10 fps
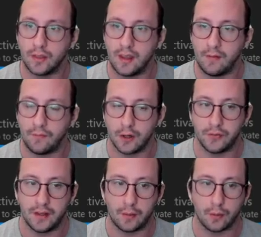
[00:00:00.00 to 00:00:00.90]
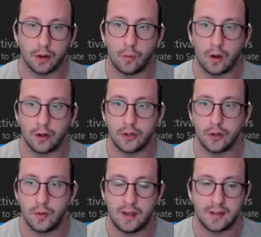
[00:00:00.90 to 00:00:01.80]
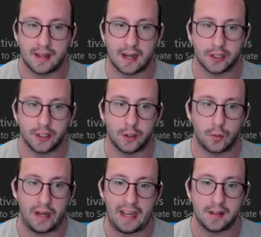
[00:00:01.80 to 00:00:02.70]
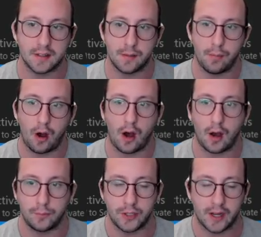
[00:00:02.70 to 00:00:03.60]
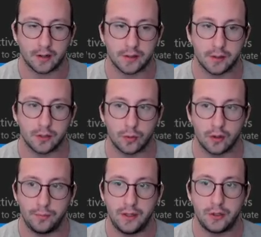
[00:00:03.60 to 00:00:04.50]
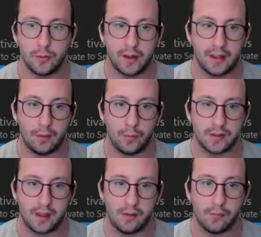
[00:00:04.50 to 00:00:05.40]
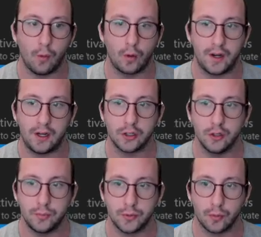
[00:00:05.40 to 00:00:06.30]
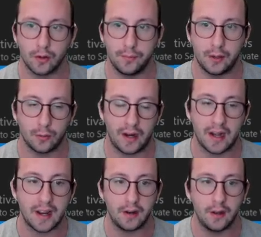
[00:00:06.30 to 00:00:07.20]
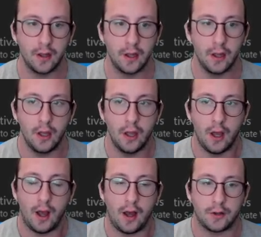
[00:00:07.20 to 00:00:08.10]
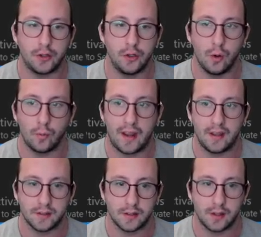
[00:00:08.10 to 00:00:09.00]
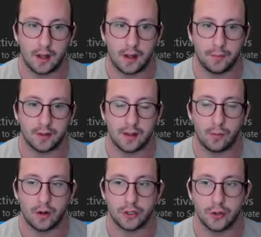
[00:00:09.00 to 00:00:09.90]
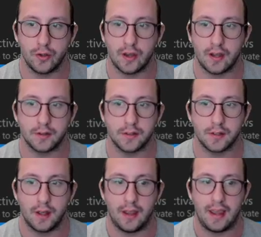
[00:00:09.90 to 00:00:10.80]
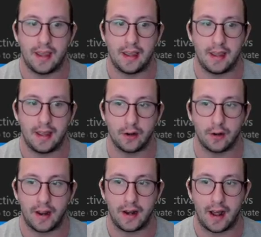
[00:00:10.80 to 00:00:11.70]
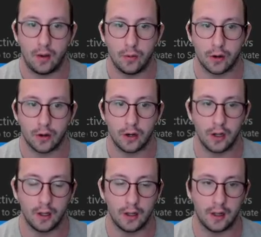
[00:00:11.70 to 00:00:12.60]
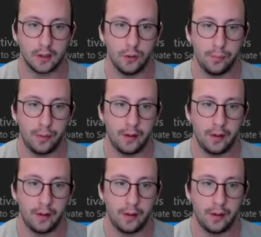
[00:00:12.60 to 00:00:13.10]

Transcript: the first thing that we're going to want to do is actually create some objects because we're going to be doing it with a for each loop. So we're going to be creating uh, two arrays because um, I want to show you guys a inner and outer uh, loop.